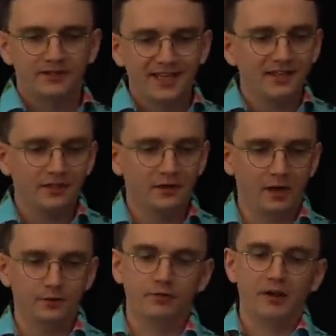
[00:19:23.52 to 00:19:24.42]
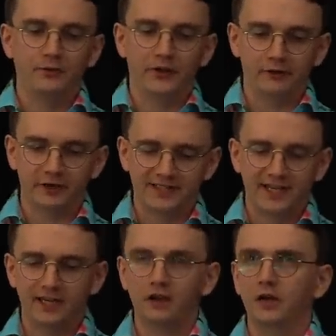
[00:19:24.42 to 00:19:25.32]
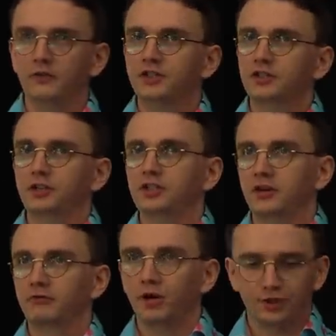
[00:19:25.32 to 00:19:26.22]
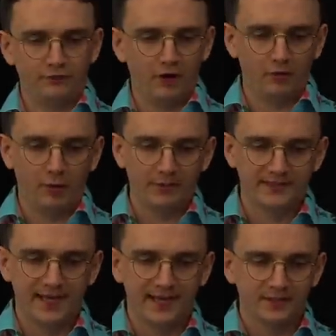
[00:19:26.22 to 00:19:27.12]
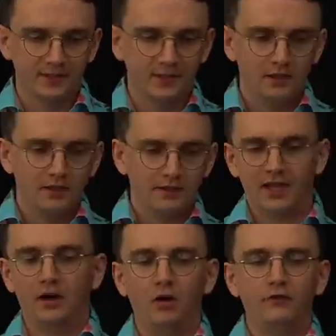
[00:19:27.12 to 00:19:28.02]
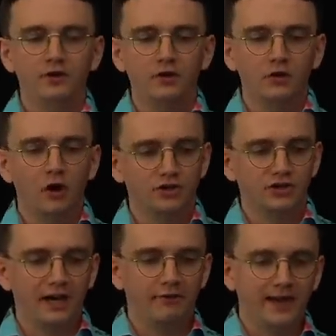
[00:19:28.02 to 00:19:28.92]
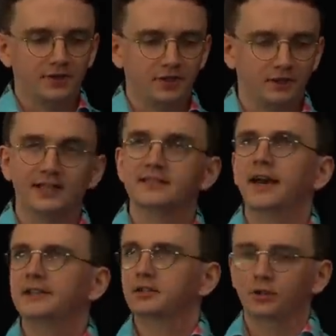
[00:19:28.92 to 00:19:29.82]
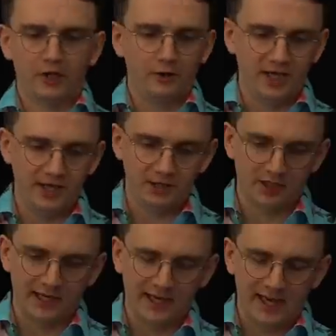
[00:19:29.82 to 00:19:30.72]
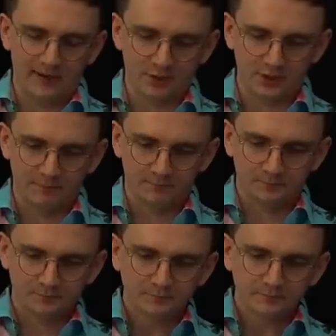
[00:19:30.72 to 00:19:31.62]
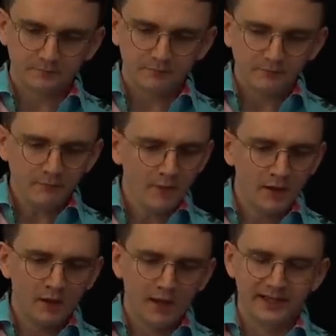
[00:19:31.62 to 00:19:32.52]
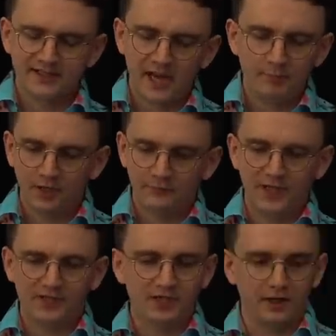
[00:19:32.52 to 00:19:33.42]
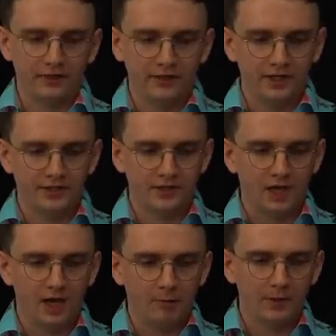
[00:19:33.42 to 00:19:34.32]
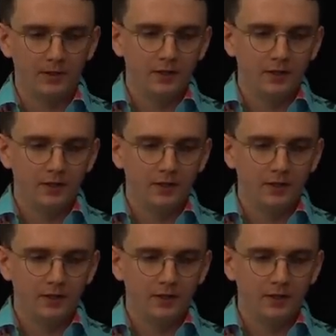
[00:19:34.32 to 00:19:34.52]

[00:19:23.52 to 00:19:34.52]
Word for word: didn't know the ground they were attacking over, such as in rushed follow-up attacks, they often lost direction and tactical cohesion collapsed. An example of this is at Third Scarpe,